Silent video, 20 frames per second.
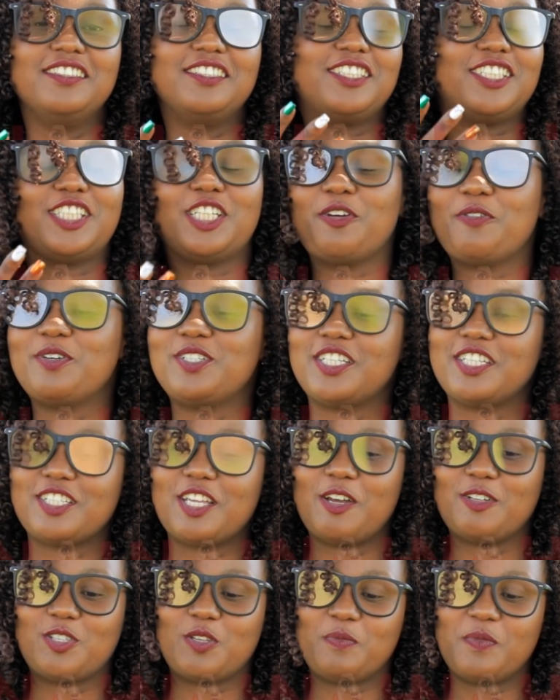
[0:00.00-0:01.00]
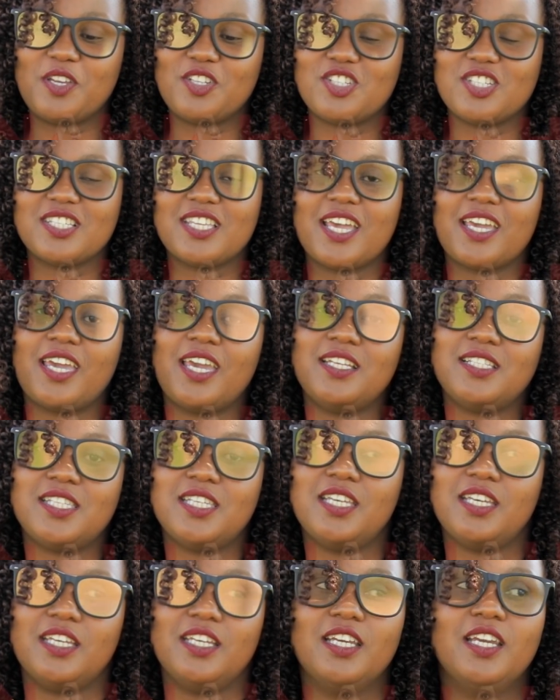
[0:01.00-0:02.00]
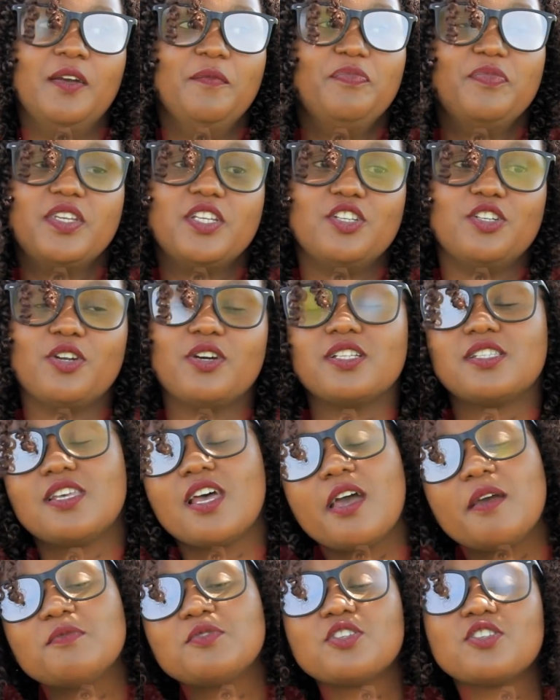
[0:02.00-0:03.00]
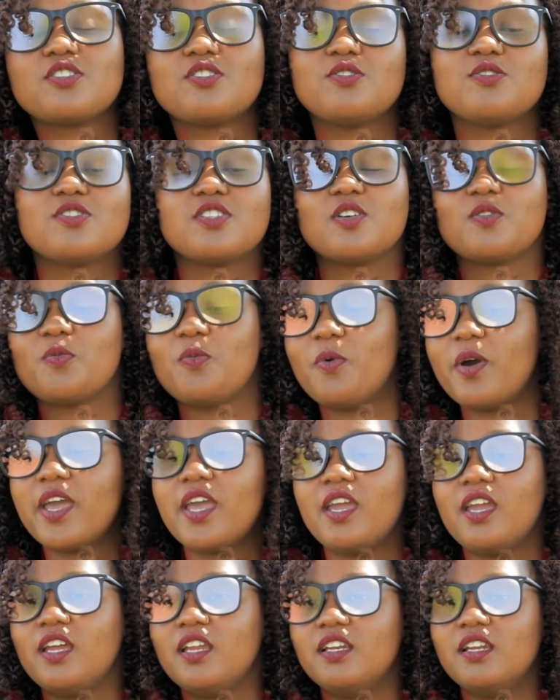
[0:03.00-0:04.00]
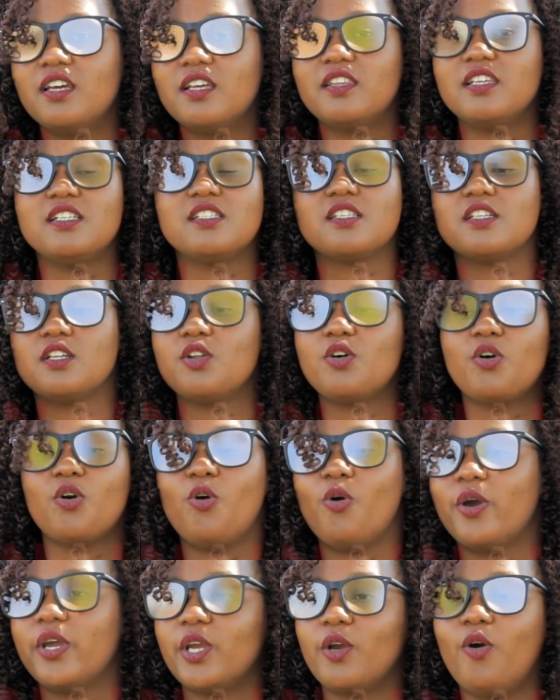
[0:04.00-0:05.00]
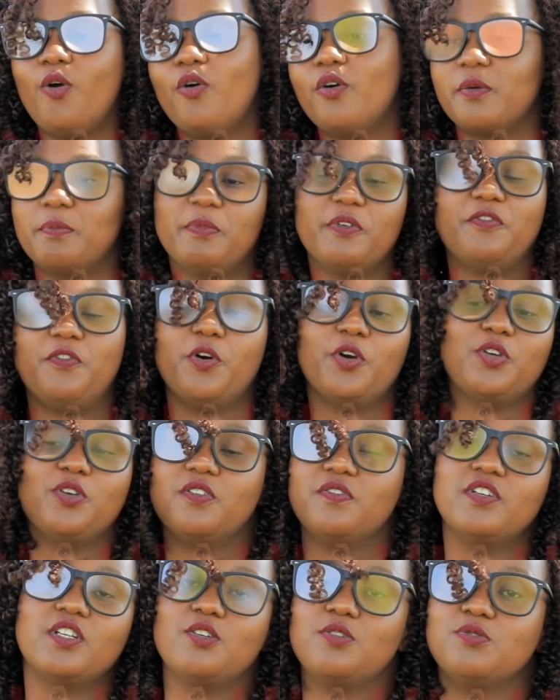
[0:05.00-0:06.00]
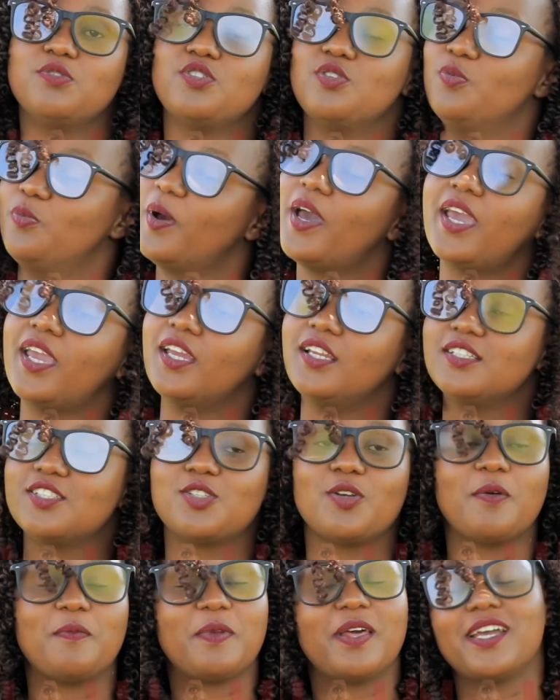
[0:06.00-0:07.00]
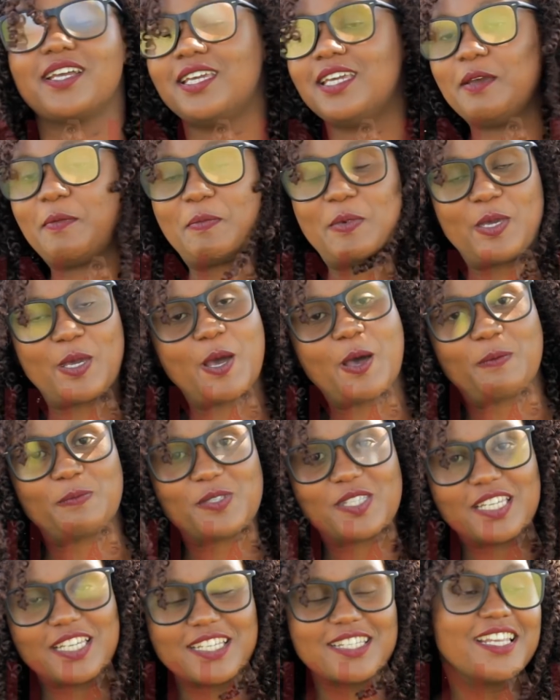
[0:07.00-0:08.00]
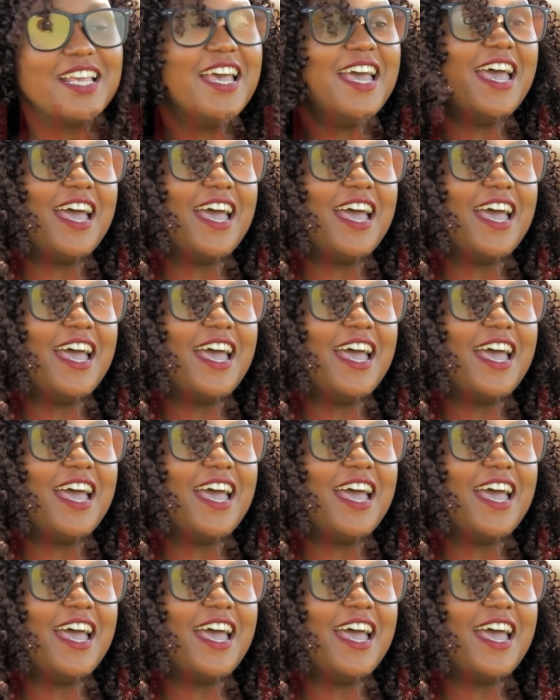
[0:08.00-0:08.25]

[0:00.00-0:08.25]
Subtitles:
she reaches out to me and she's like, hey T, you know, at times just losing weight, there's a lot going on before you even lose the weight. So I'm like, hit me up, sis.